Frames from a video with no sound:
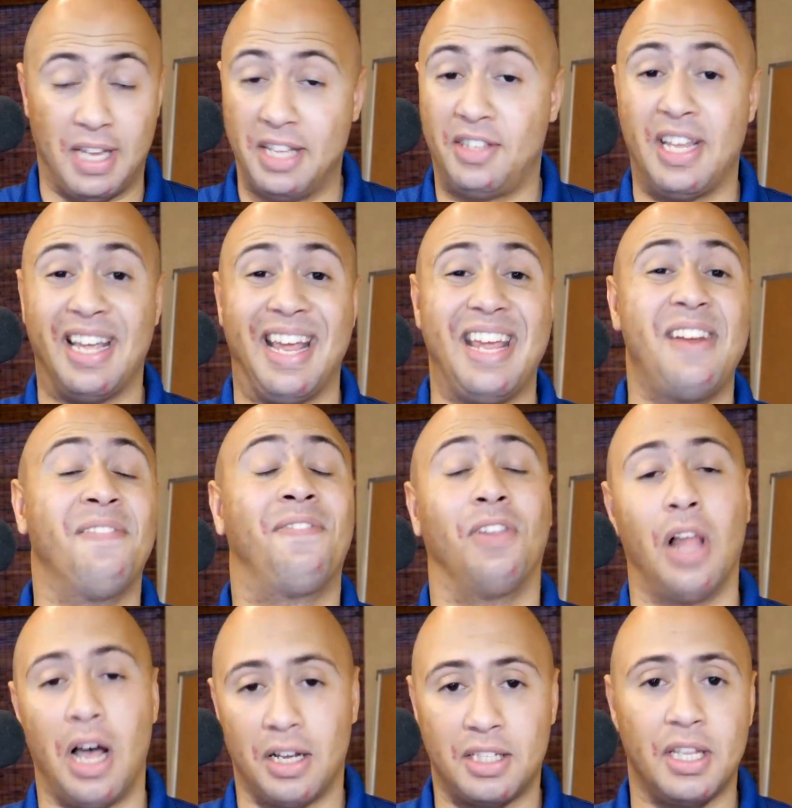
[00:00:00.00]
It's an
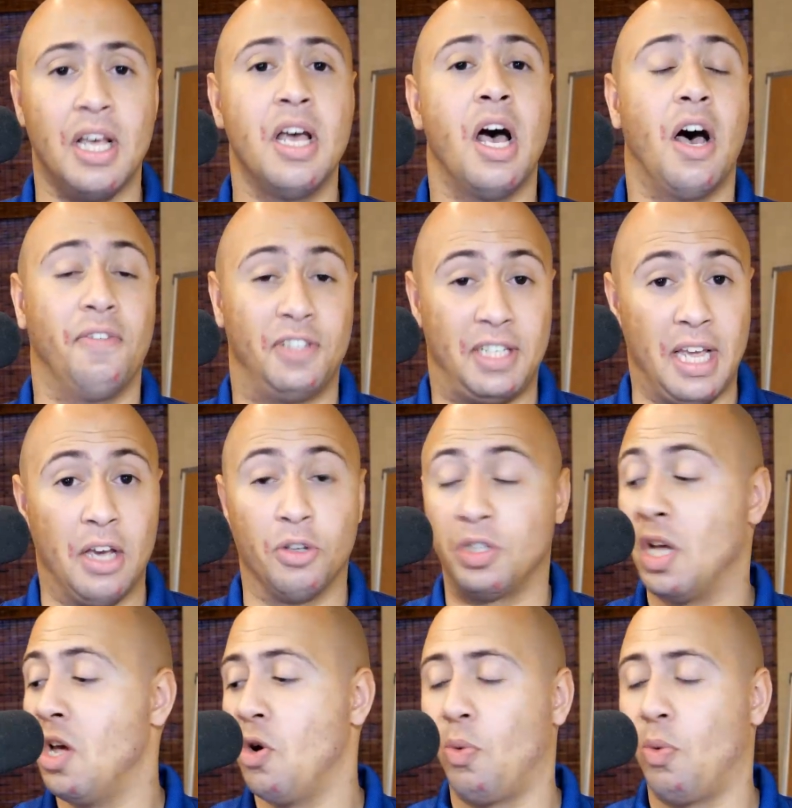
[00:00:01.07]
influx of sales.